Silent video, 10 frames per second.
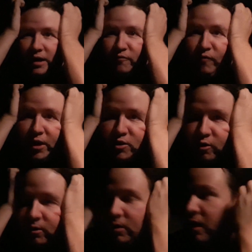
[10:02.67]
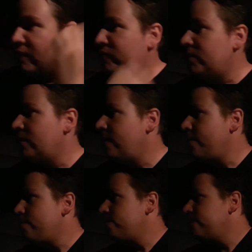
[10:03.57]
had to fucking turn it off.
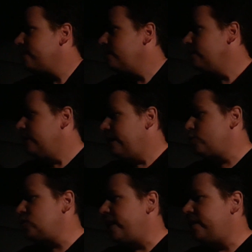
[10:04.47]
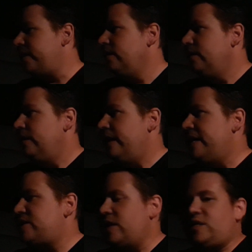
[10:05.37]
It was like,
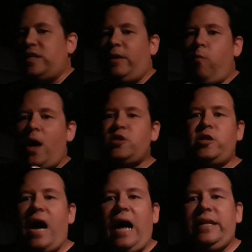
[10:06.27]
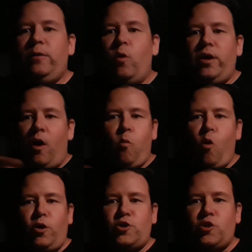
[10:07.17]
it's like watching a Hollywood
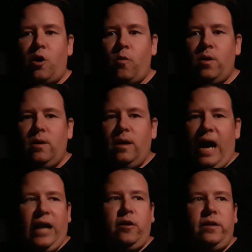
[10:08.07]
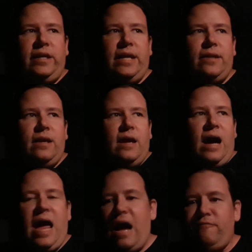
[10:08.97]
award show. I couldn't get
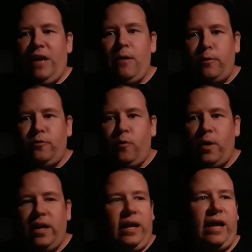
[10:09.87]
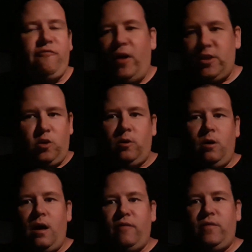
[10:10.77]
a half an hour through it, and I gotta fucking turn it
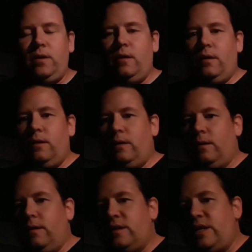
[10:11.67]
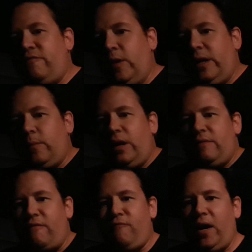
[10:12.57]
off. Because I feel like I'm gonna
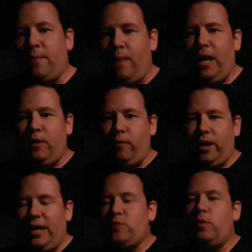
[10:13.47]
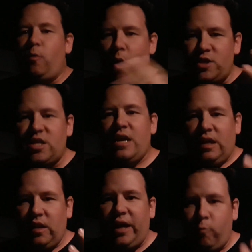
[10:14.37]
have a fucking migraine. That's what it was
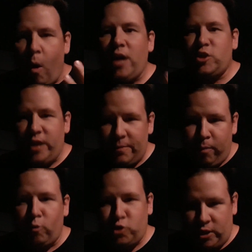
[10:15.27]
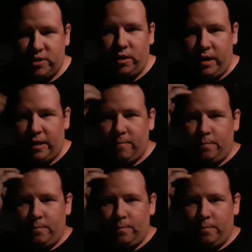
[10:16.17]
like watching that bullshit tonight.